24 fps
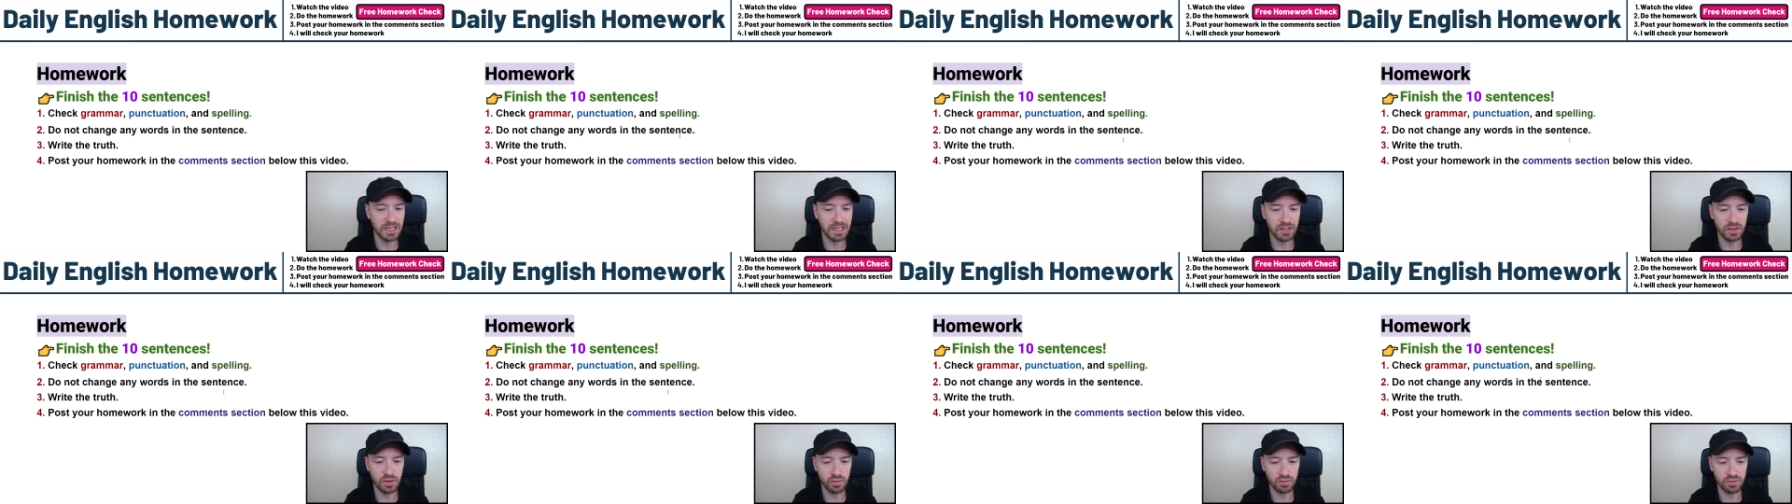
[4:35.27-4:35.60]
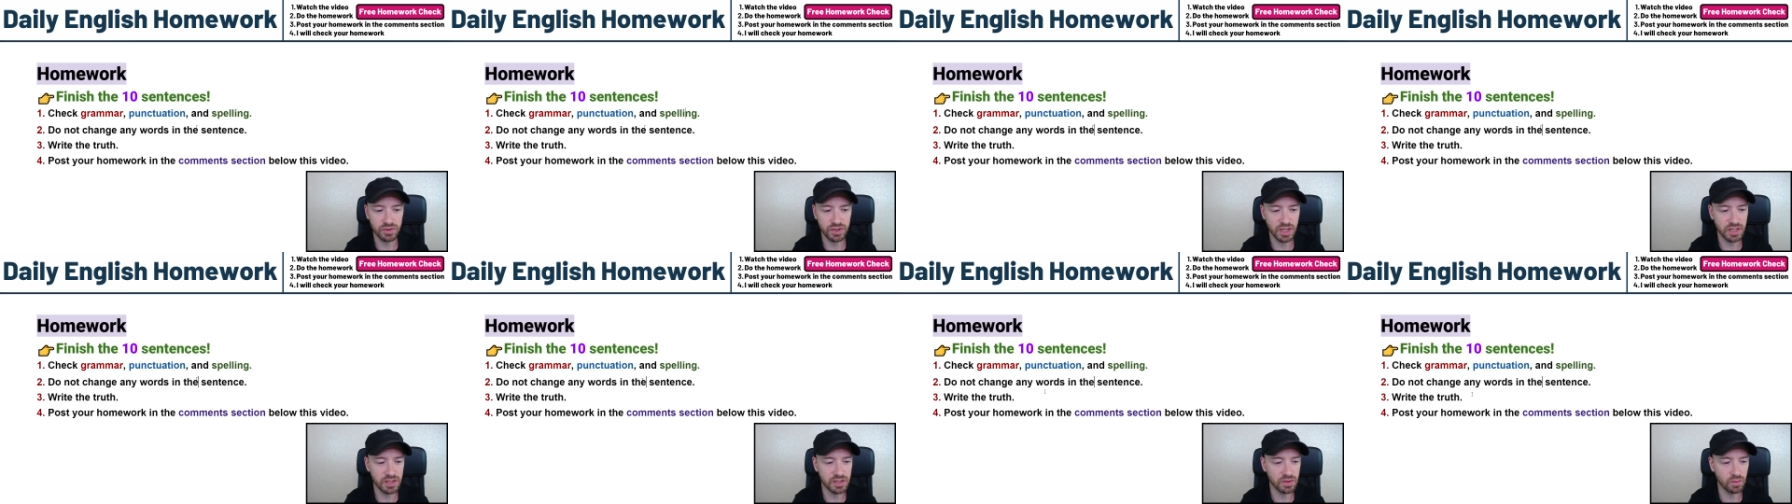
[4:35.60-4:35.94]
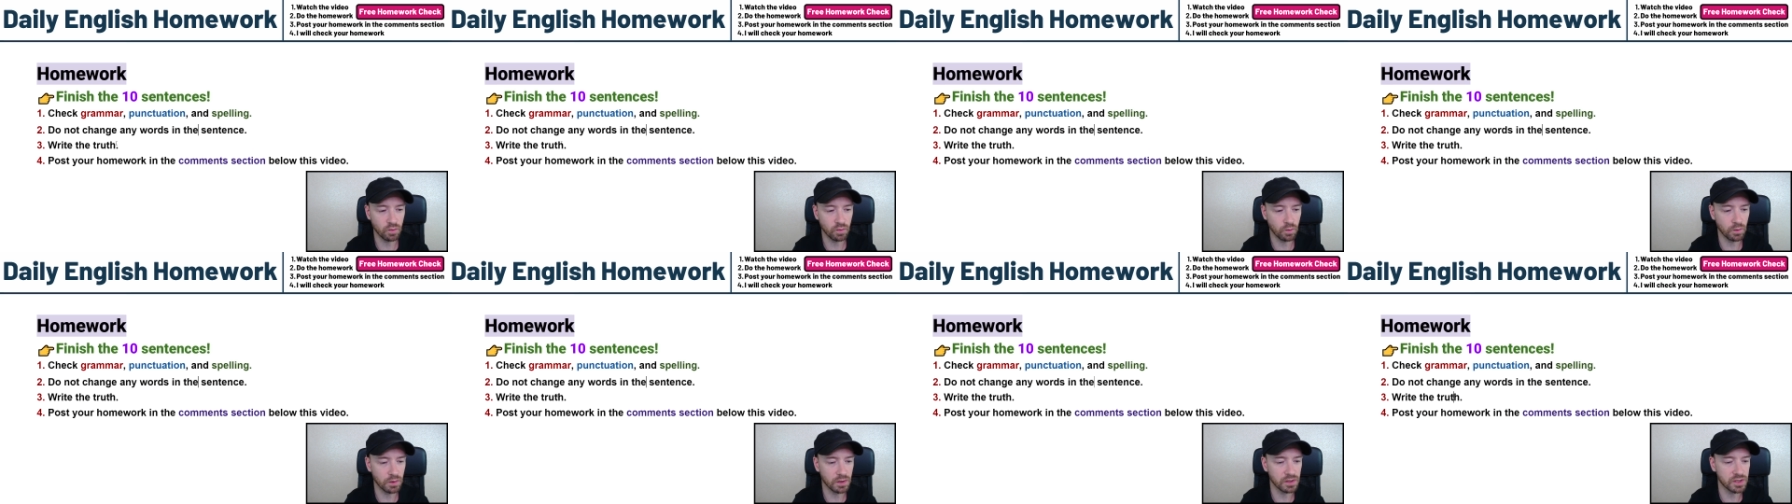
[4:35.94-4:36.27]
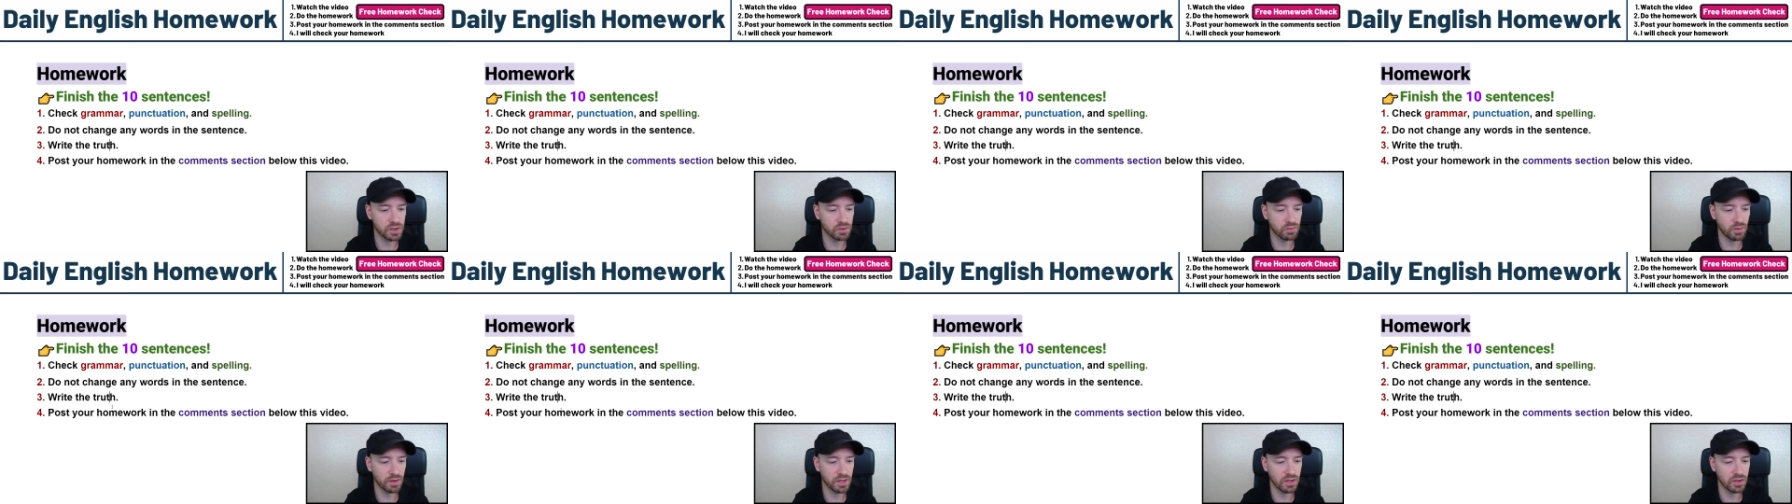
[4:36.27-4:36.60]
Don't change the words,
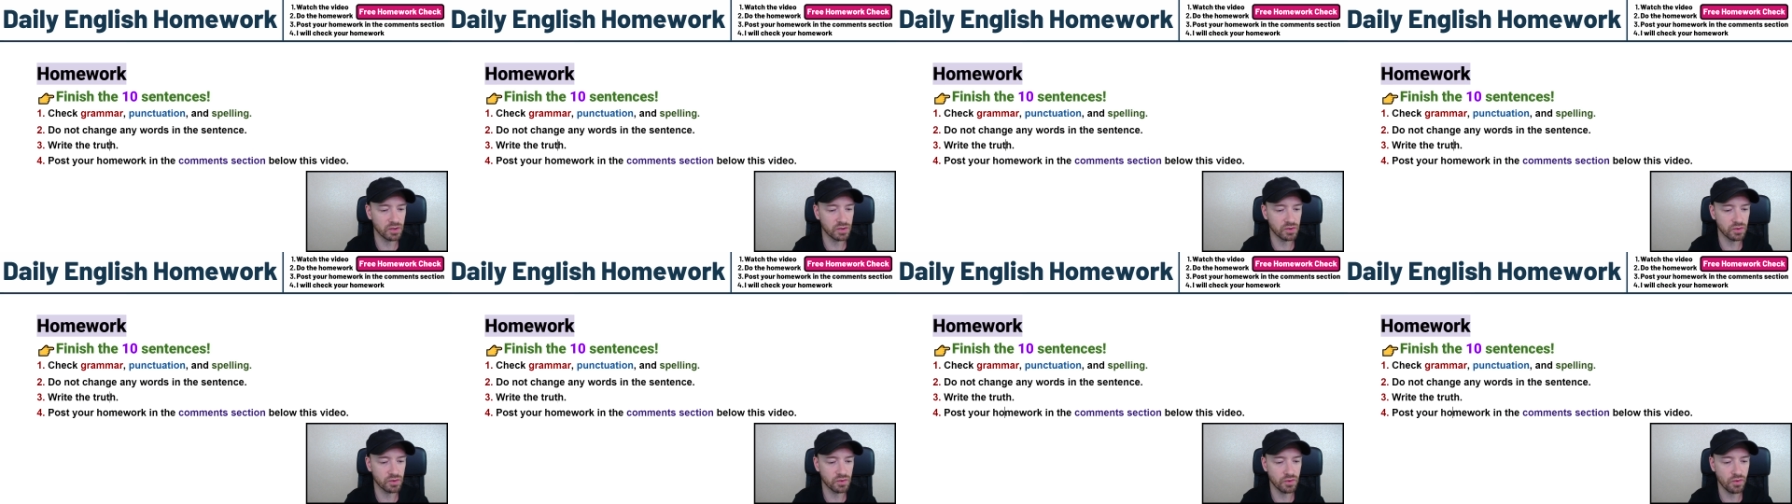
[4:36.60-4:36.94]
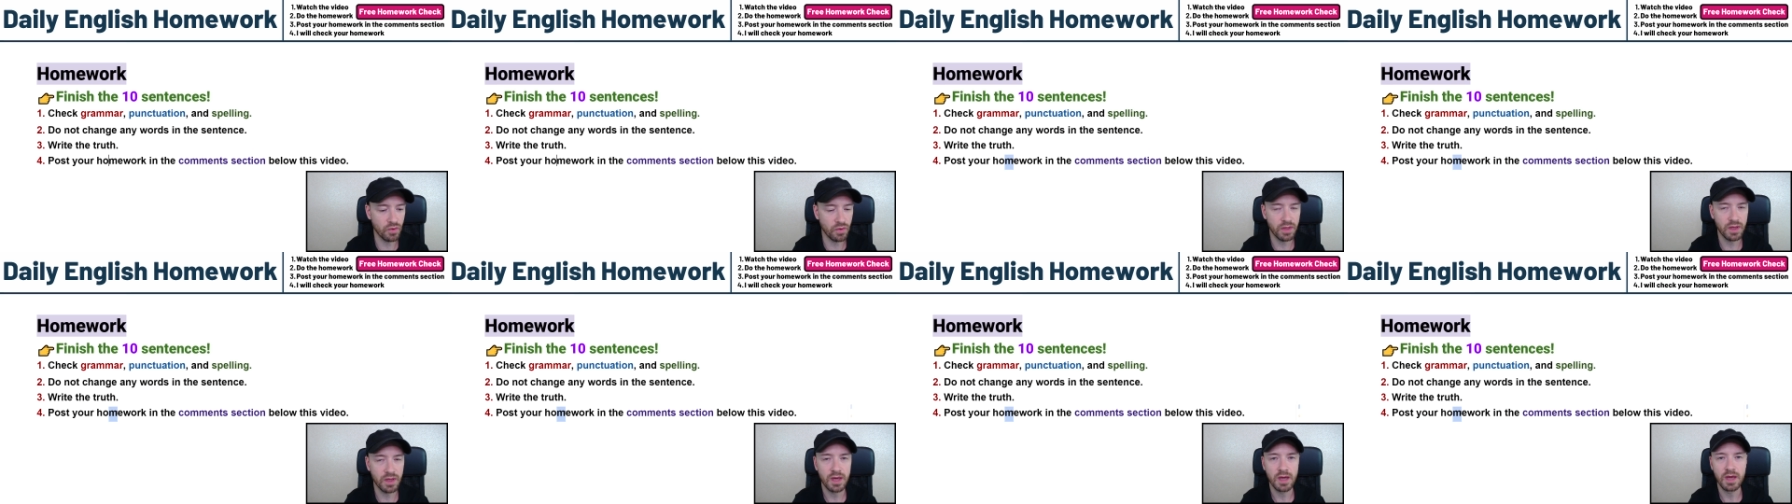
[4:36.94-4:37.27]
write the truth.